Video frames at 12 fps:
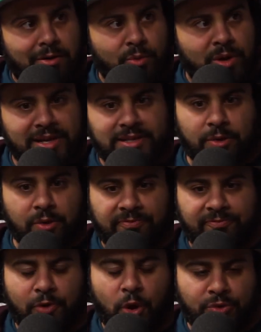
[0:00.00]
When I sold
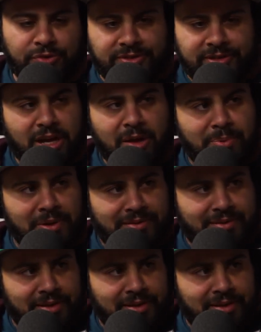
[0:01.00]
phones to companies,